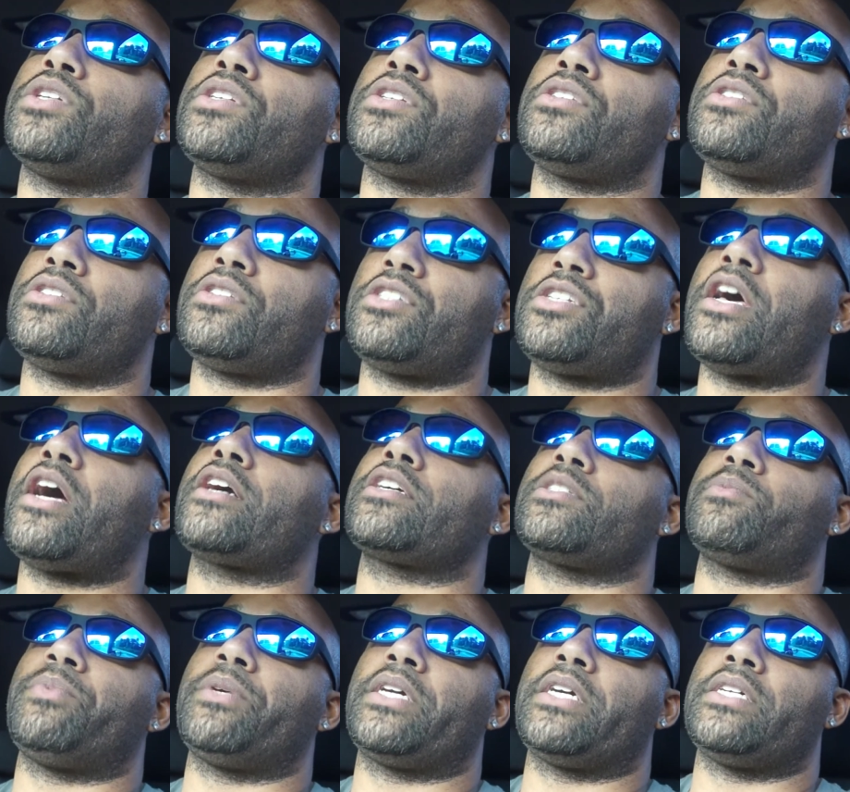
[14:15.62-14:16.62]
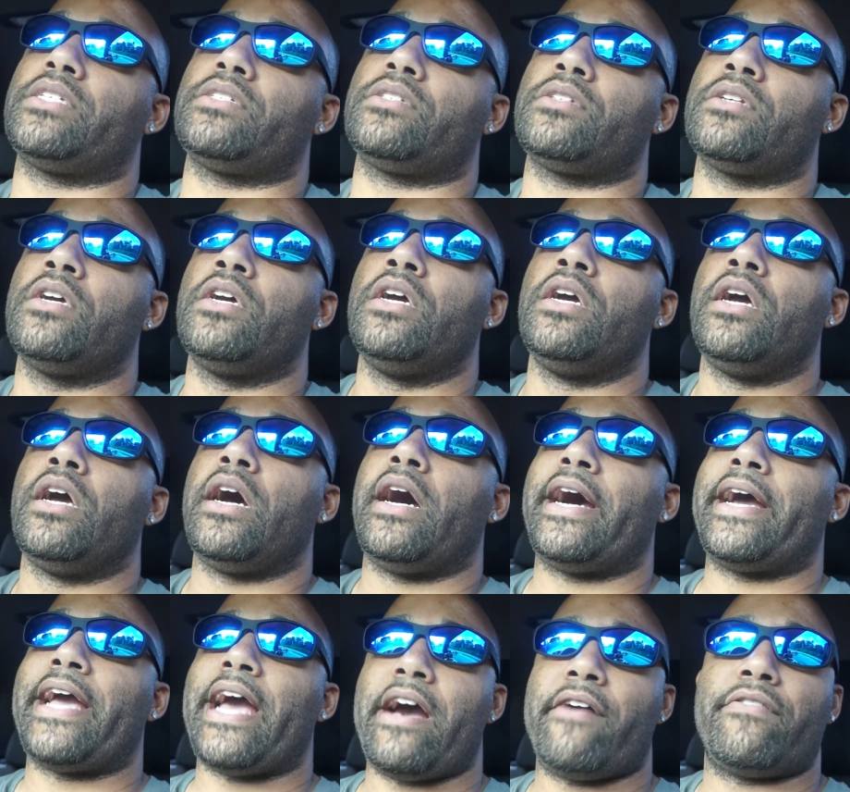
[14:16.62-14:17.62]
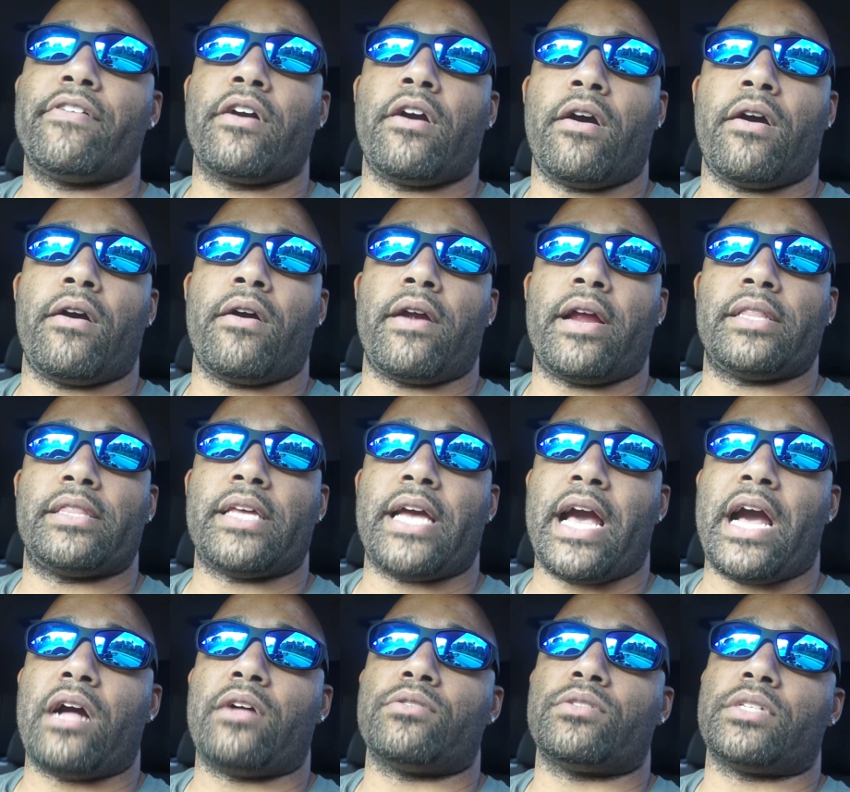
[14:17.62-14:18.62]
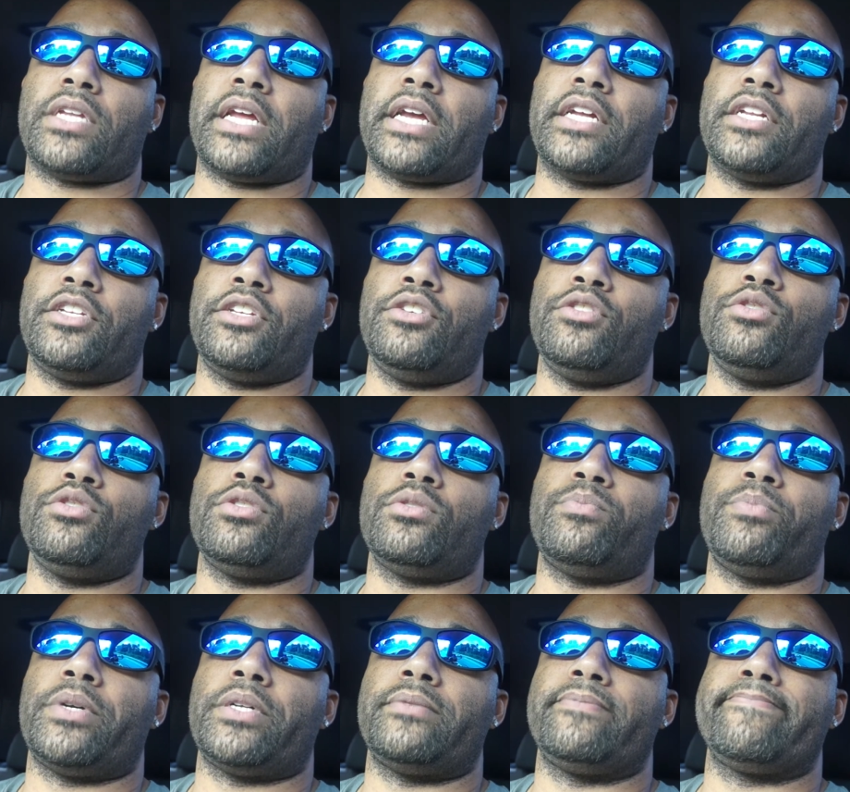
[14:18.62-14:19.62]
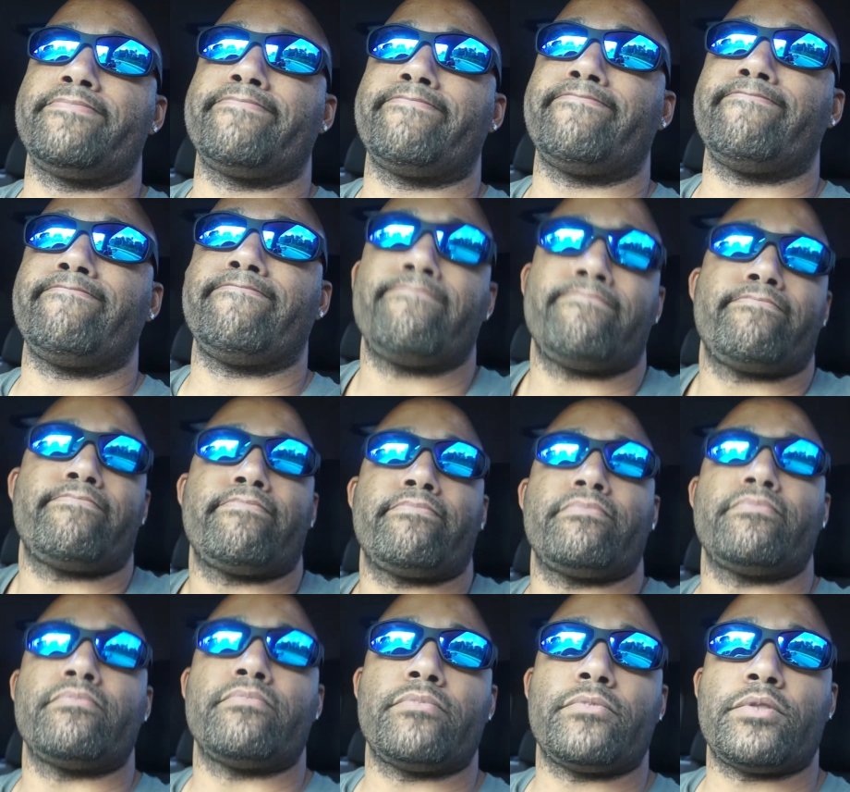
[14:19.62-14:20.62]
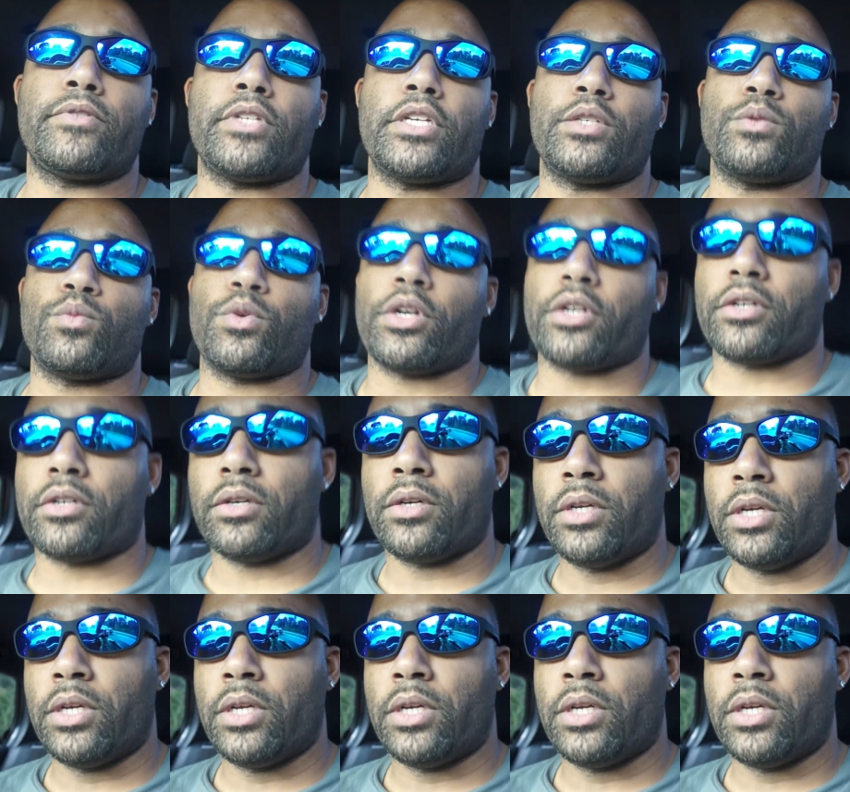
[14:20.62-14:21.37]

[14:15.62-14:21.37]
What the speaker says: sucks because I have a car at the house that I could use, but it doesn't work.